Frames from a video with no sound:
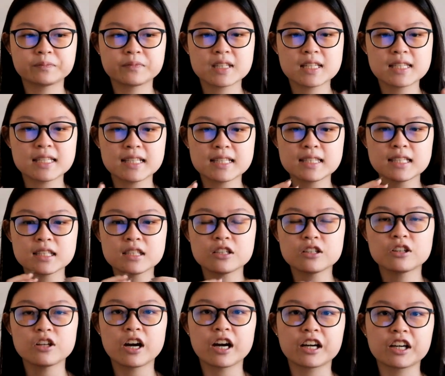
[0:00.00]
since it's
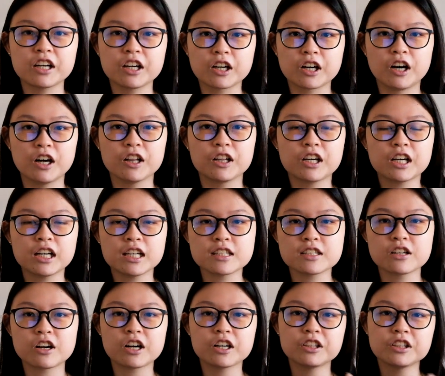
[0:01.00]
a darker color, it's
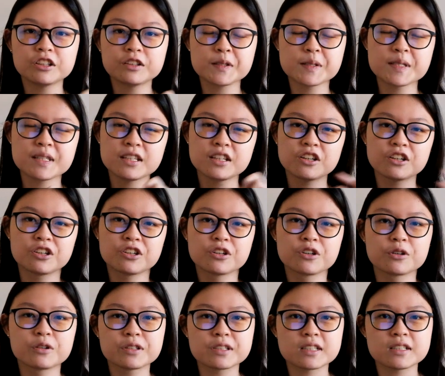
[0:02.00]
harder to see
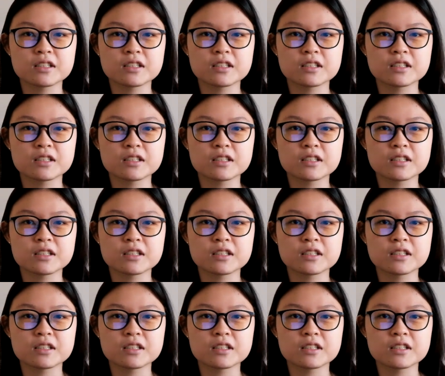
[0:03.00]
your rows,